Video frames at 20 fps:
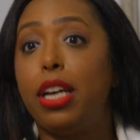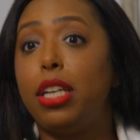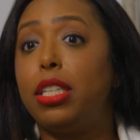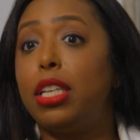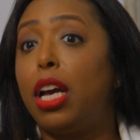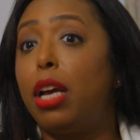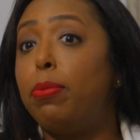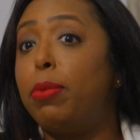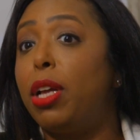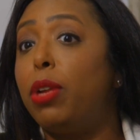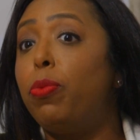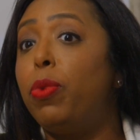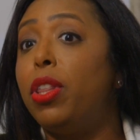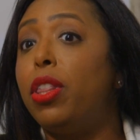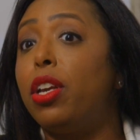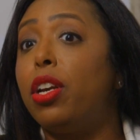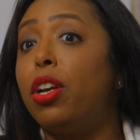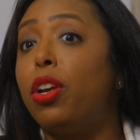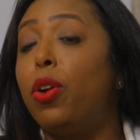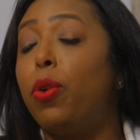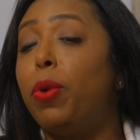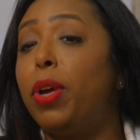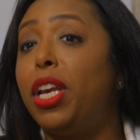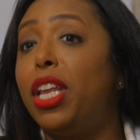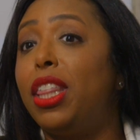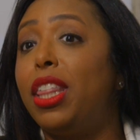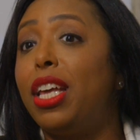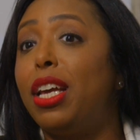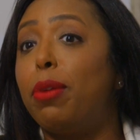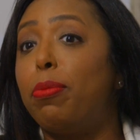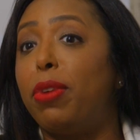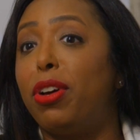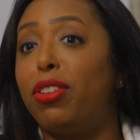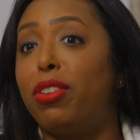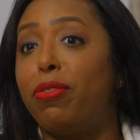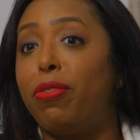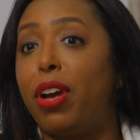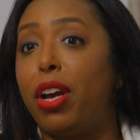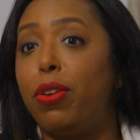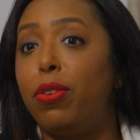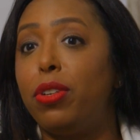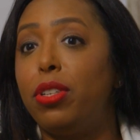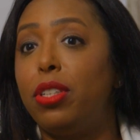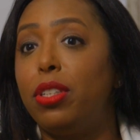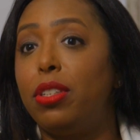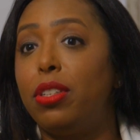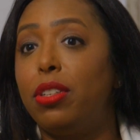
a time that we didn't know anything about the virus,